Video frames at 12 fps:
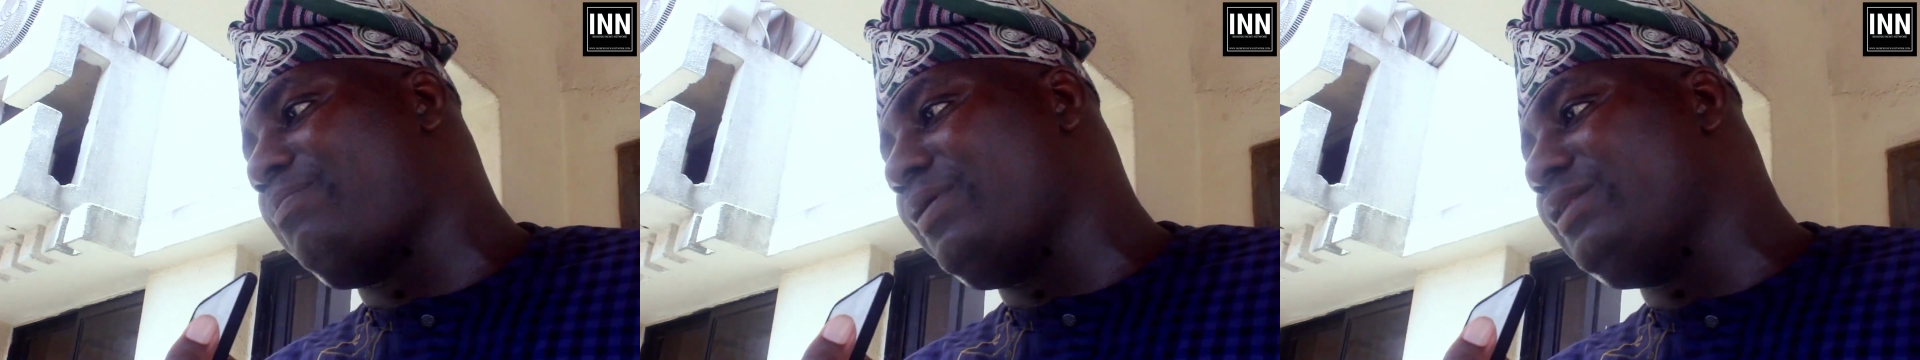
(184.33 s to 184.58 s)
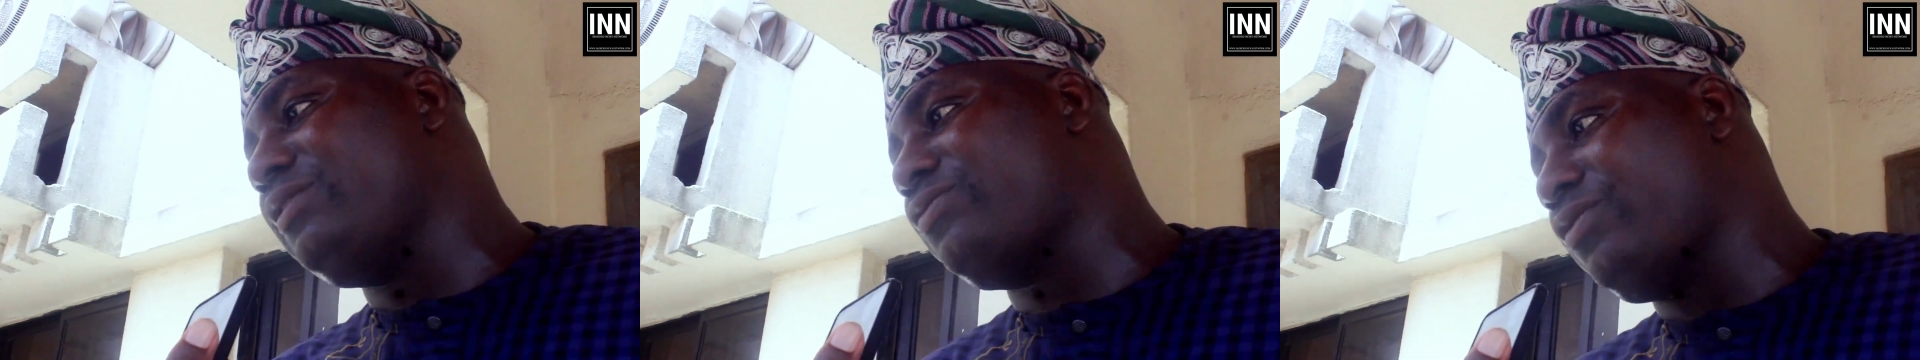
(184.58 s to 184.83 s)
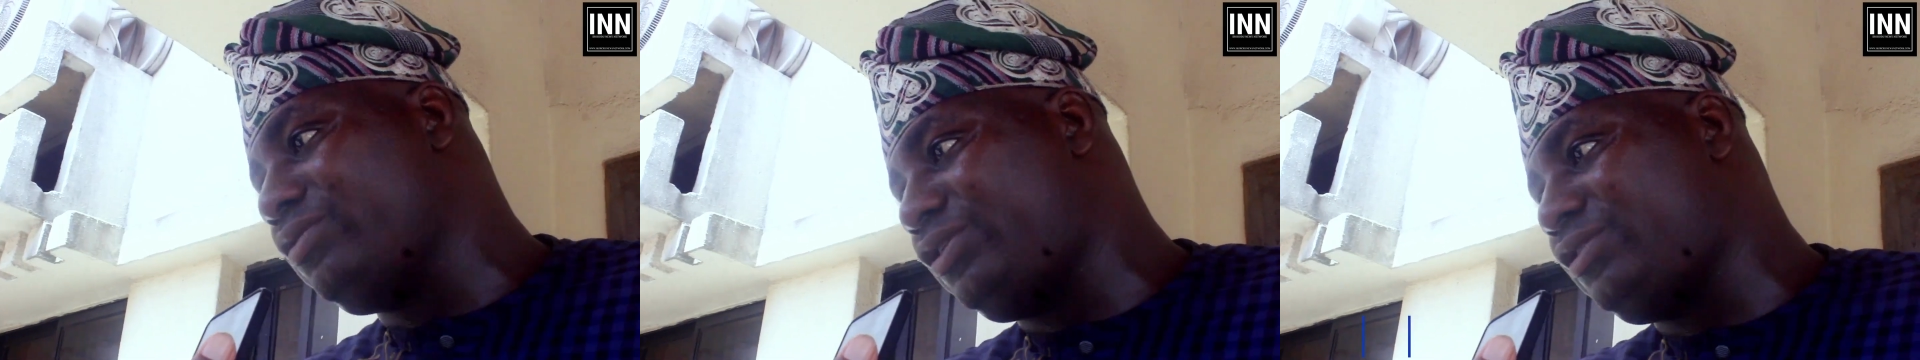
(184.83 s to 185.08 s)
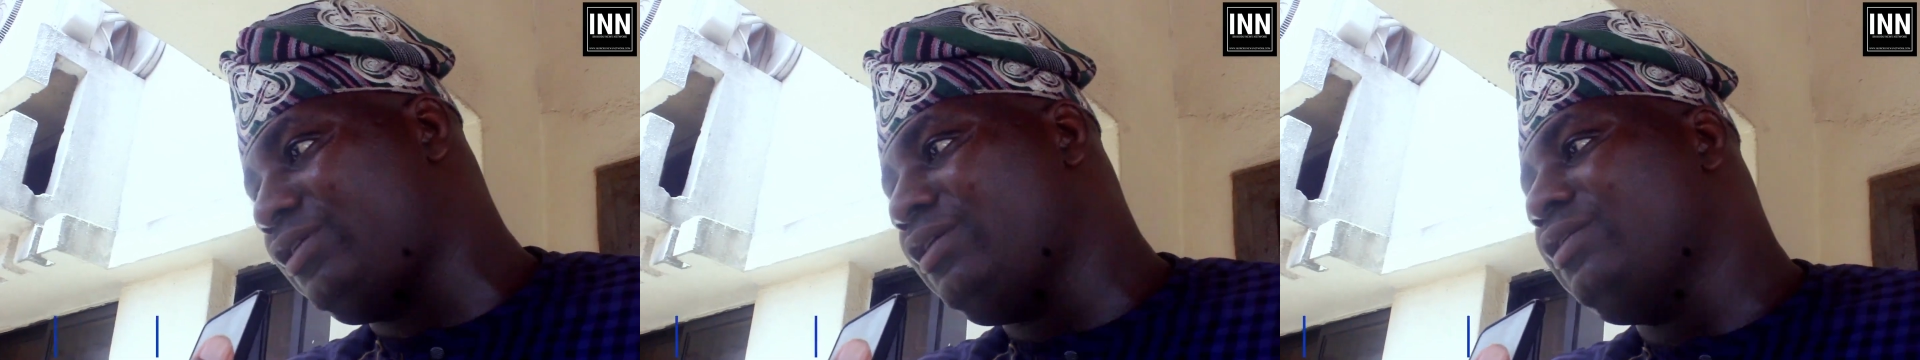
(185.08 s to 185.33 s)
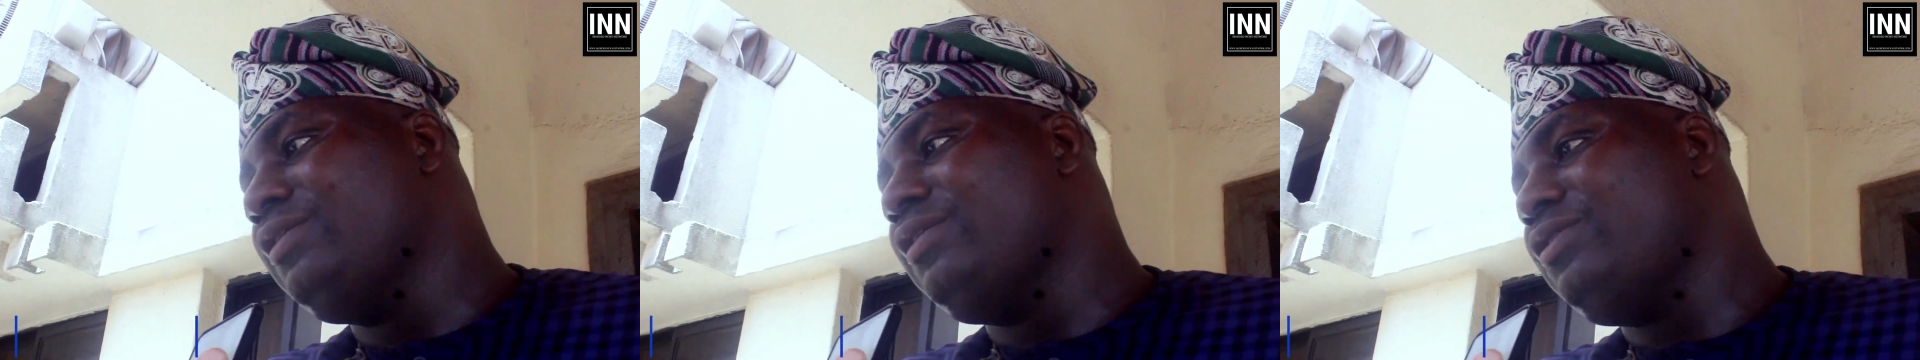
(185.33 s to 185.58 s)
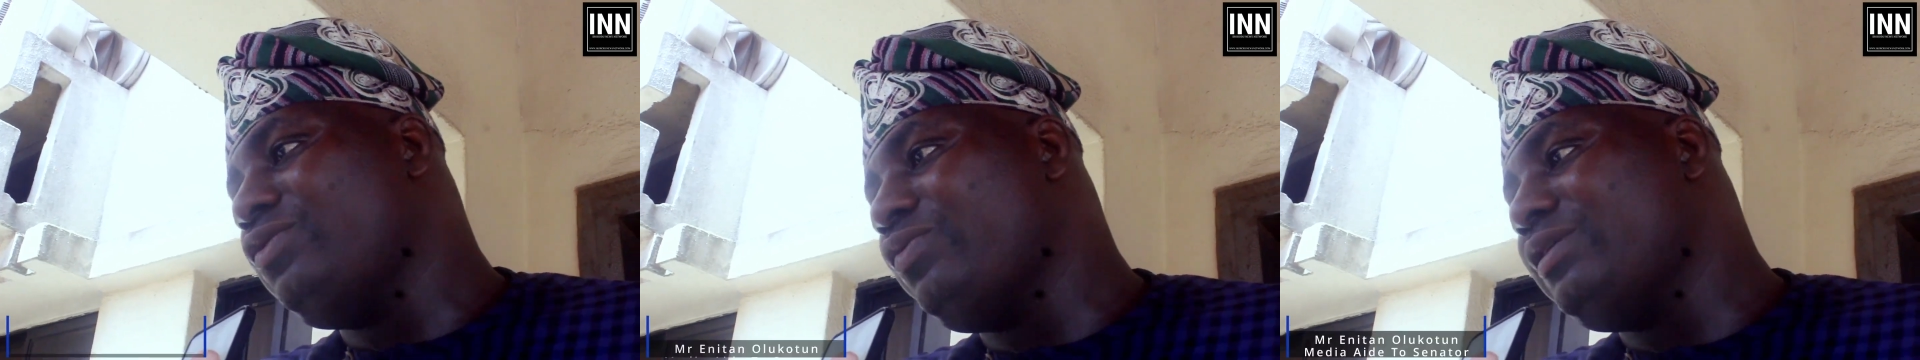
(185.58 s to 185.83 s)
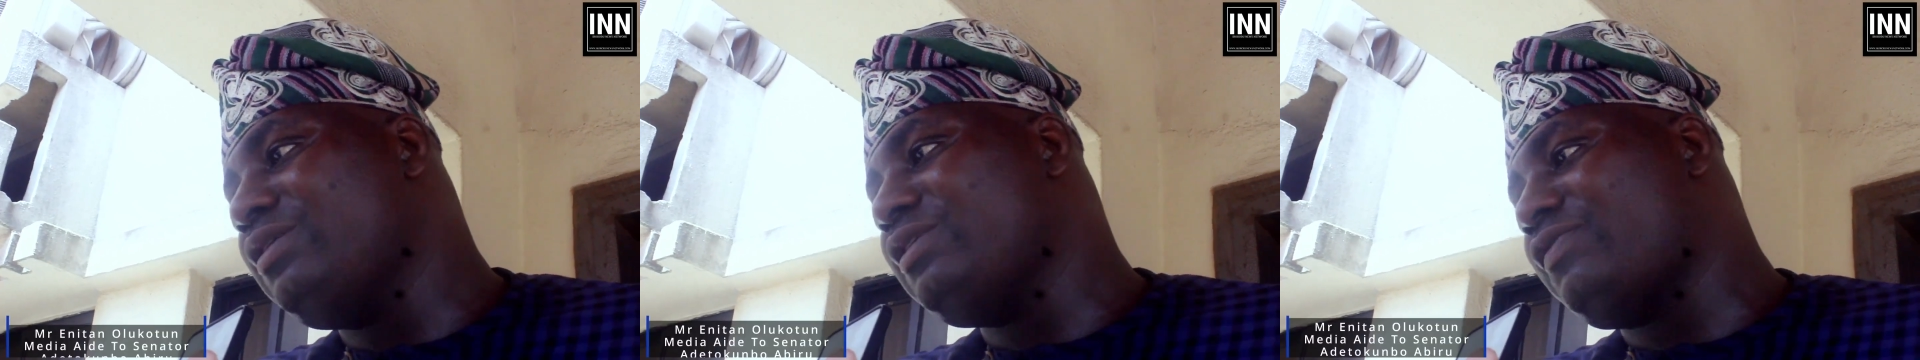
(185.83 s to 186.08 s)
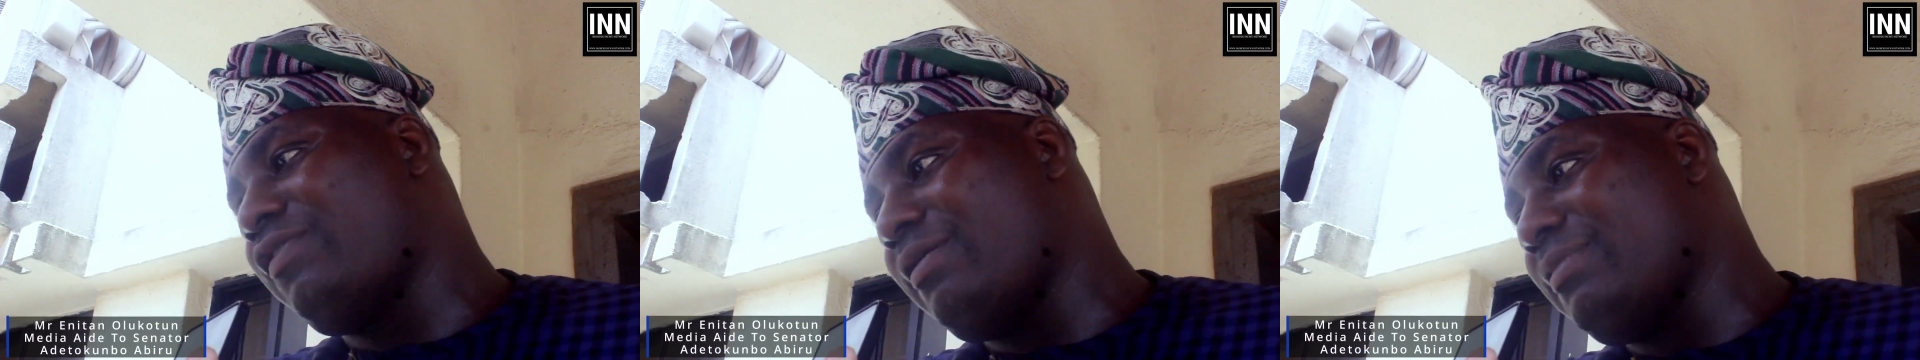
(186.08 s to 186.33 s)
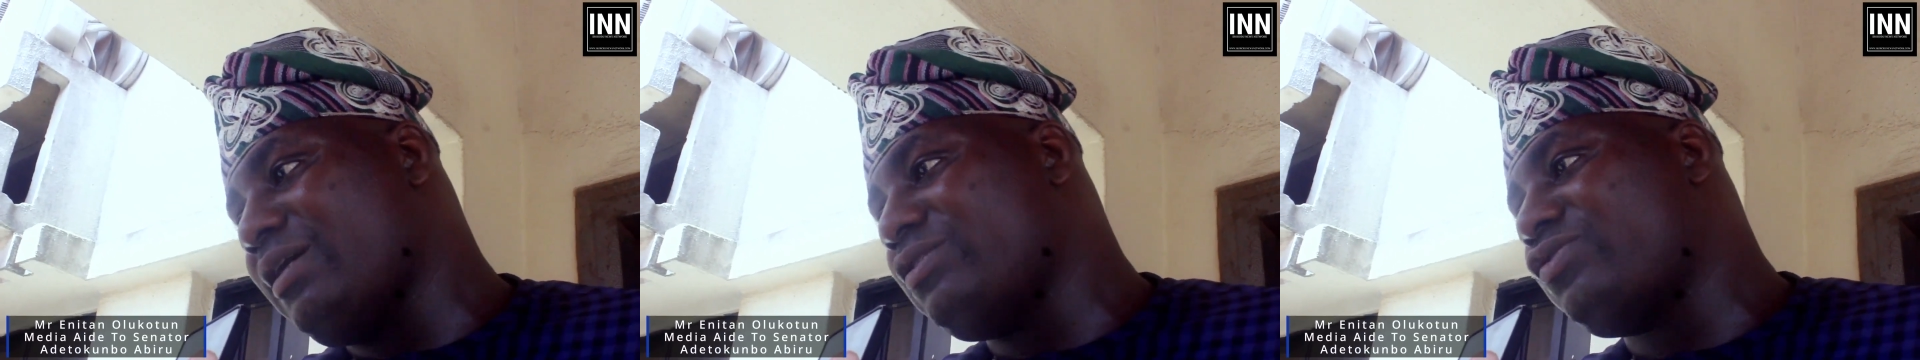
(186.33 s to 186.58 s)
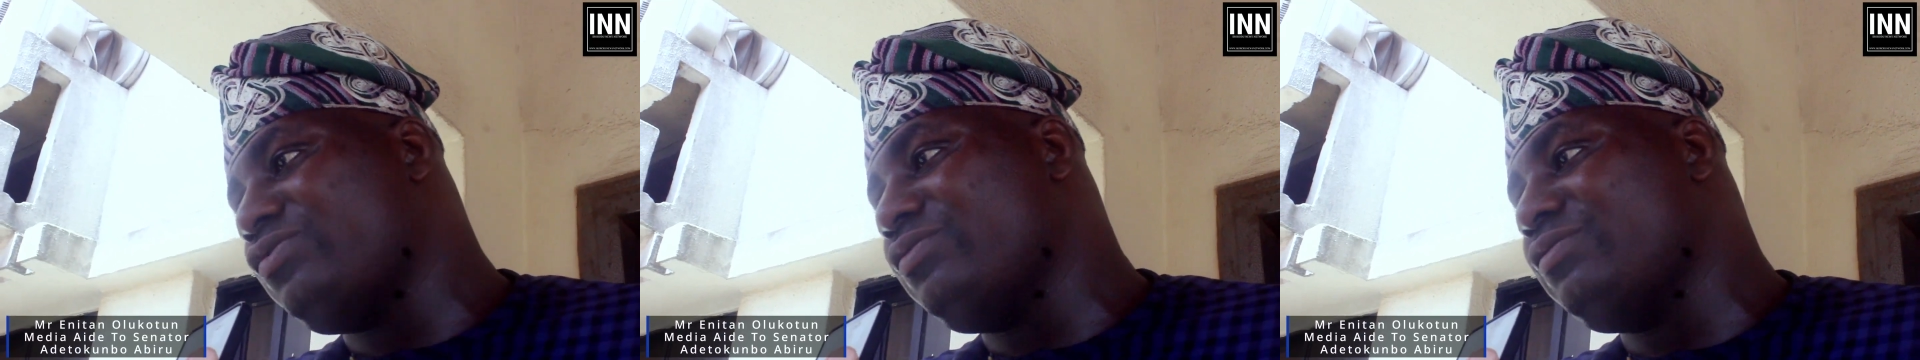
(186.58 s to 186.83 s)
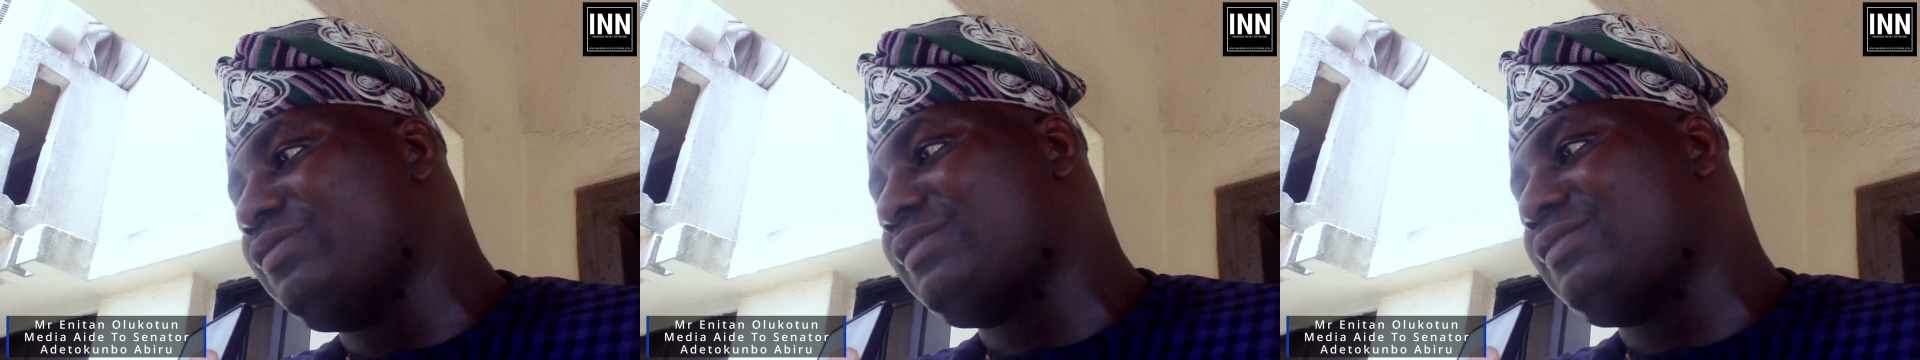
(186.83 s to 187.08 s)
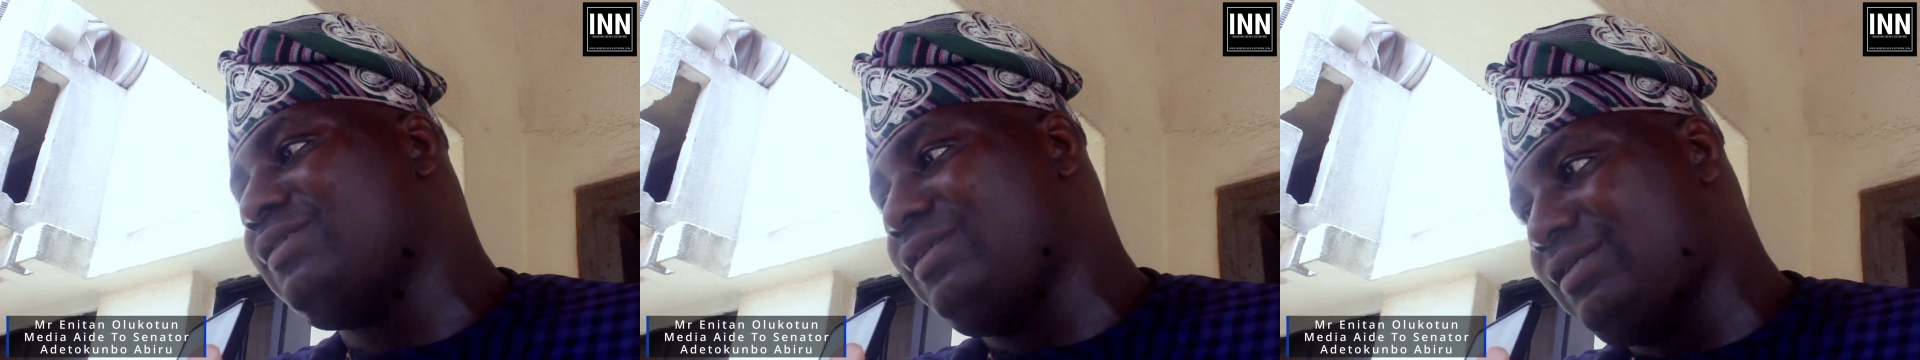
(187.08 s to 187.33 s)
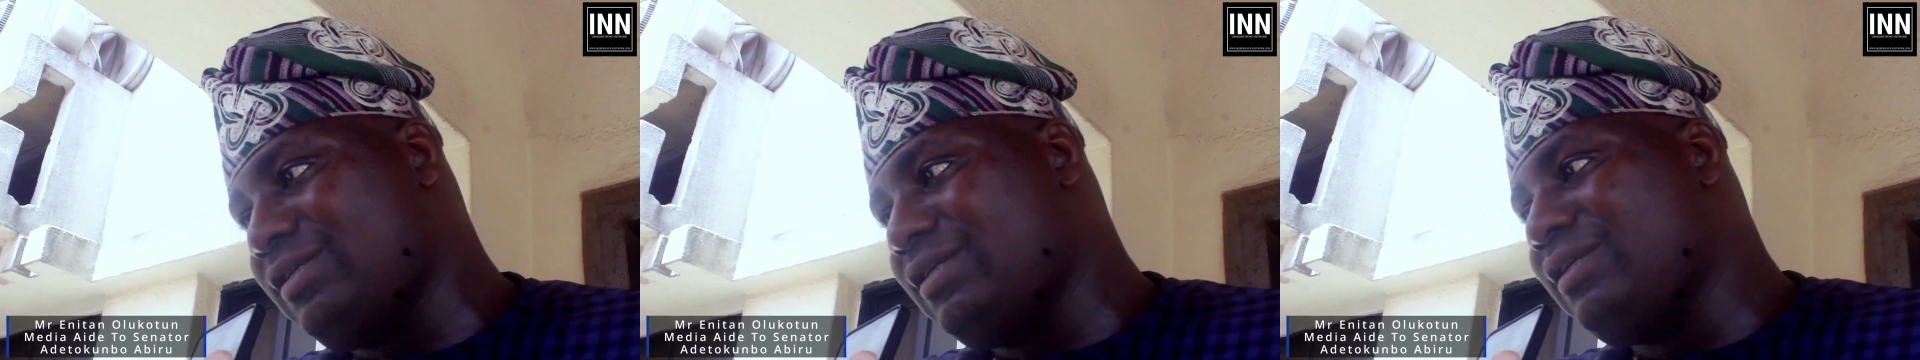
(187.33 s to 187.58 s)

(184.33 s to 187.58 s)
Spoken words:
keeping in touch, you know, with these farmers to see